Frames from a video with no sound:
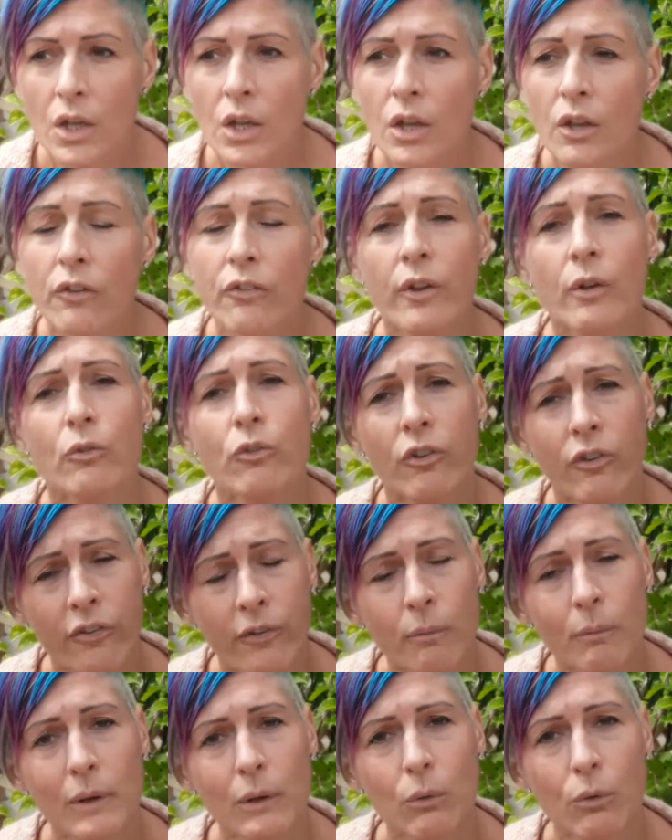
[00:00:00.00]
So just
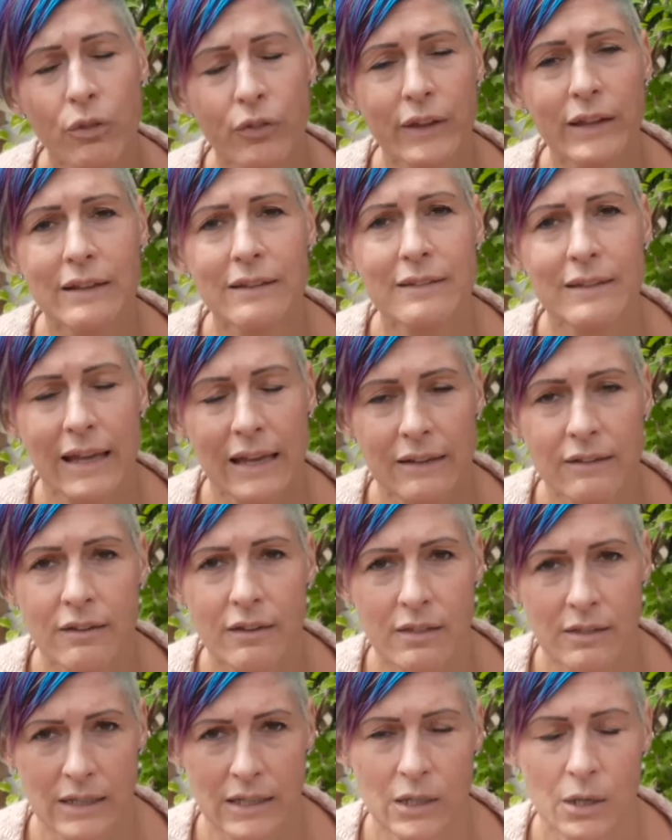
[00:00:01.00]
little things there to
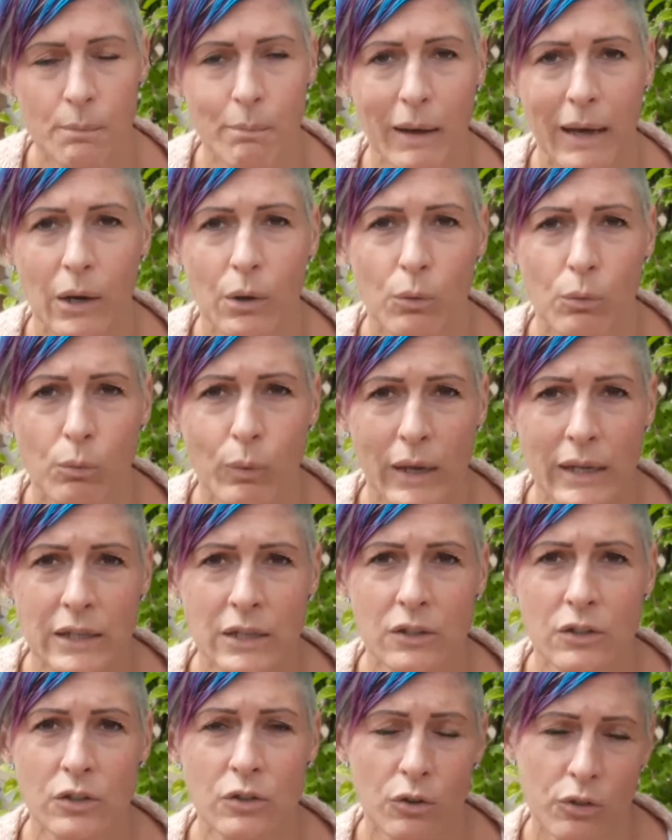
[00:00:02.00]
think about
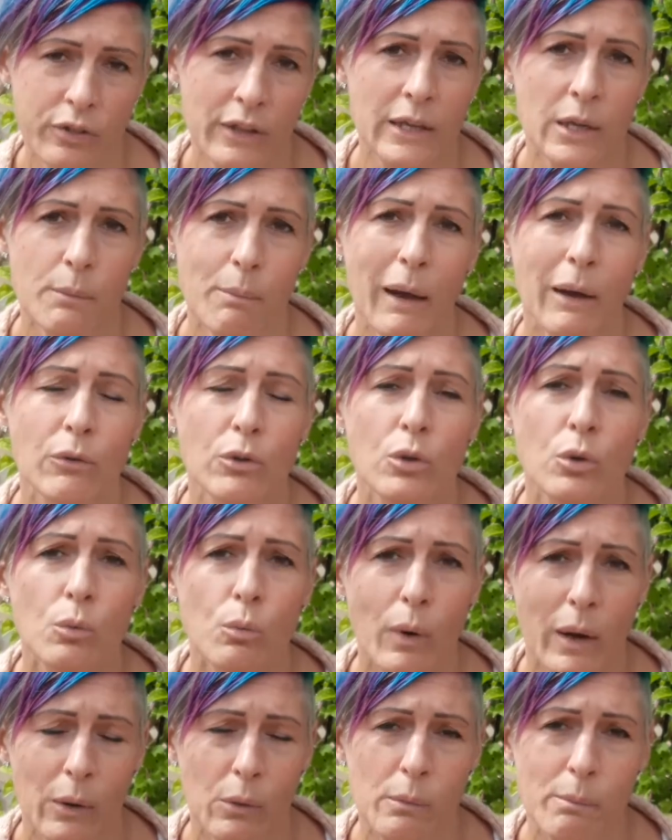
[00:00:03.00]
when you think about your
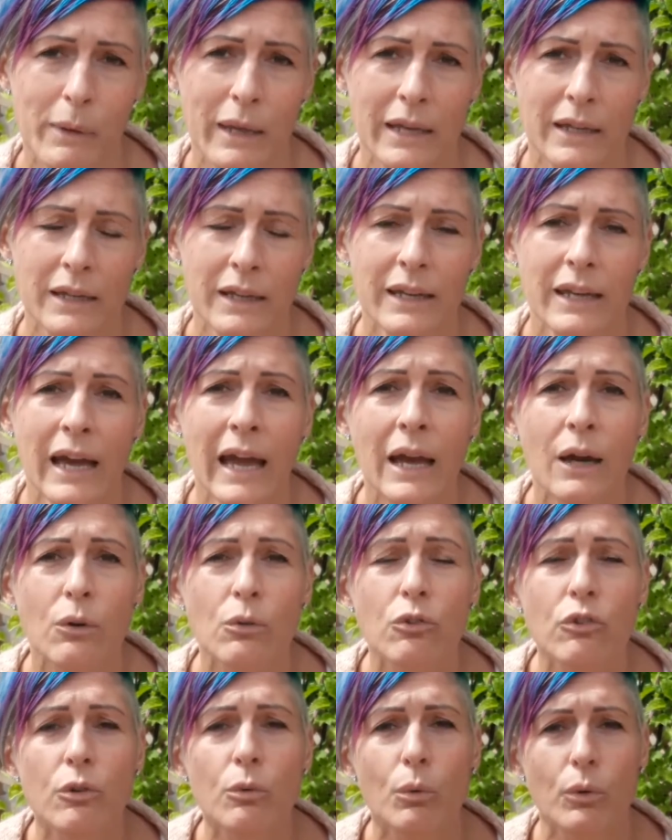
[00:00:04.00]
well-being and how
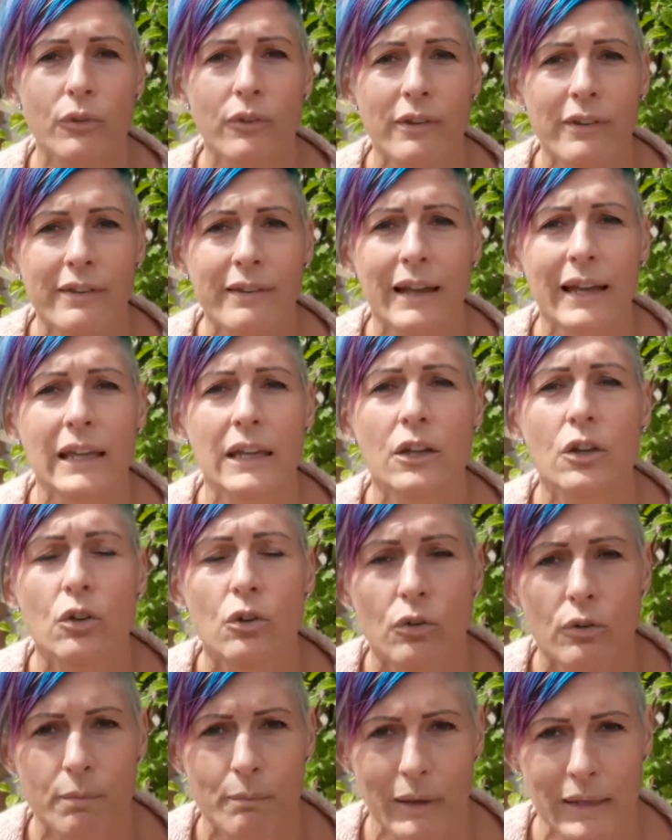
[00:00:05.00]
do you want to stay in
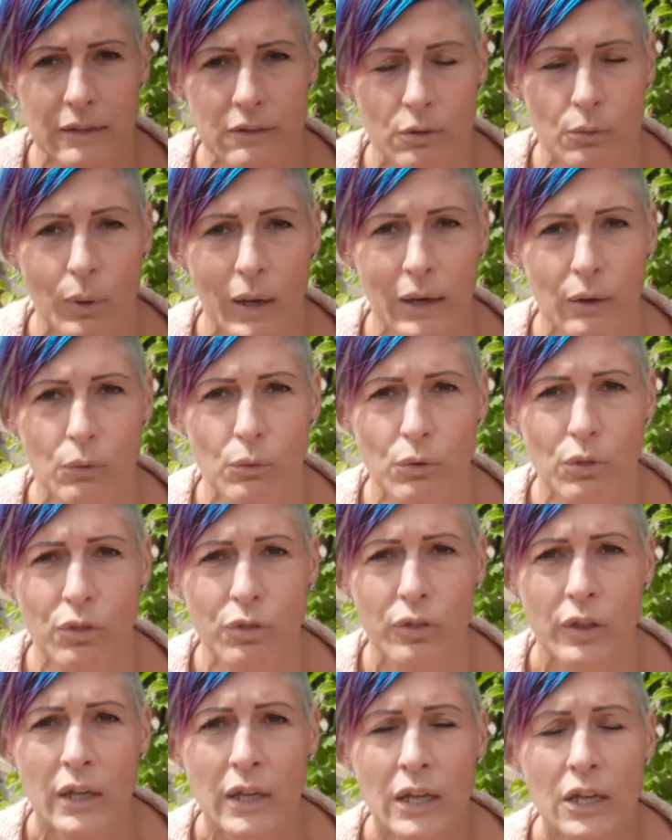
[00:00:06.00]
good mental health.
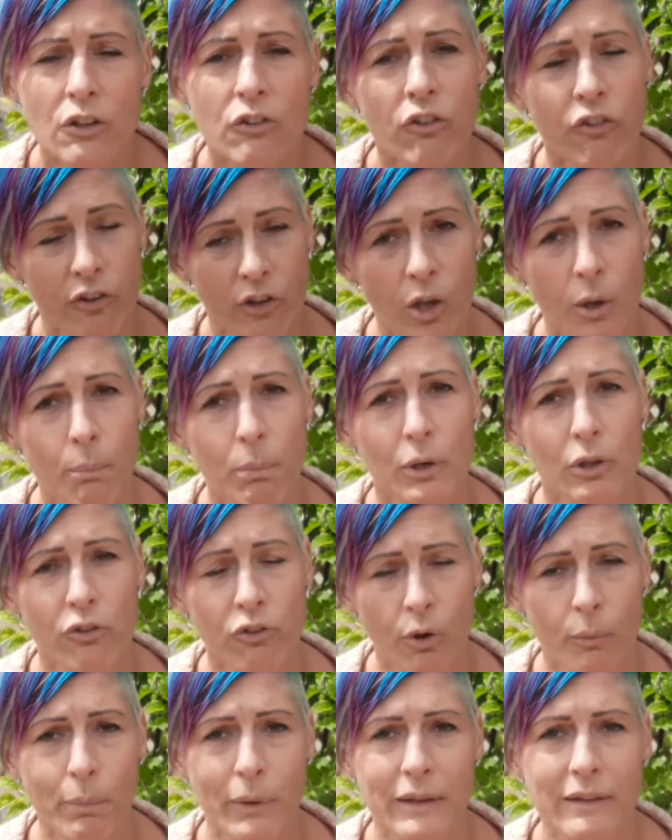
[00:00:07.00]
Just a couple of
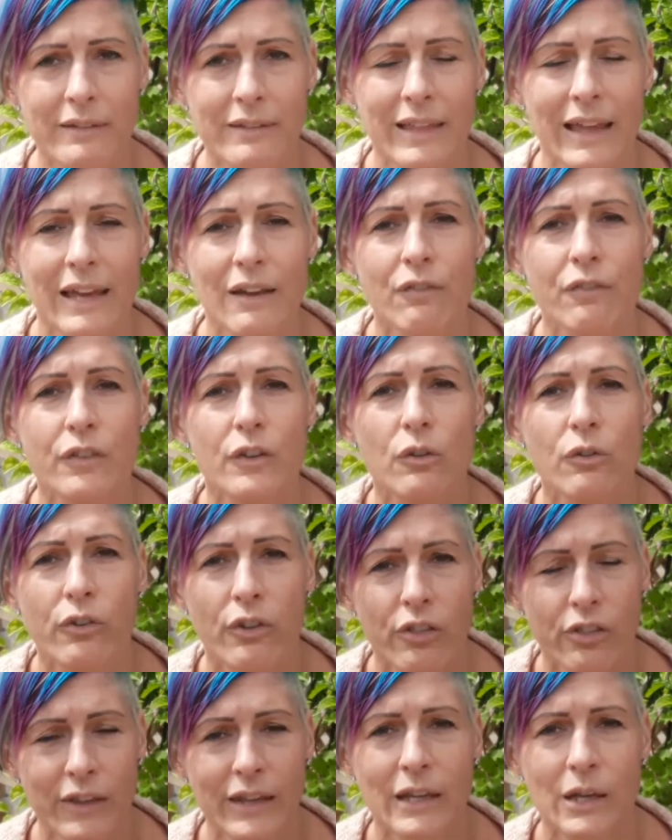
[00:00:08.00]
topics there for you to
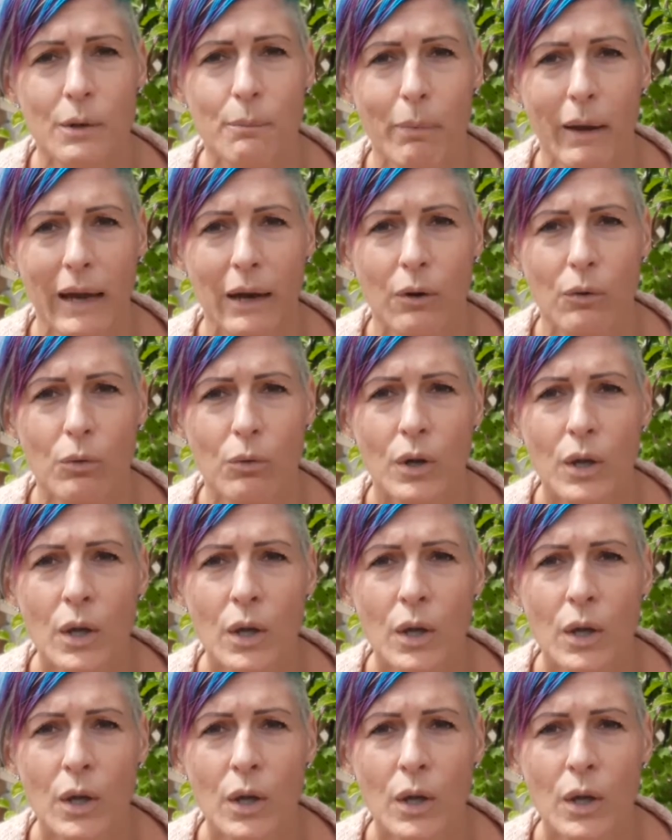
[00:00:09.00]
think about.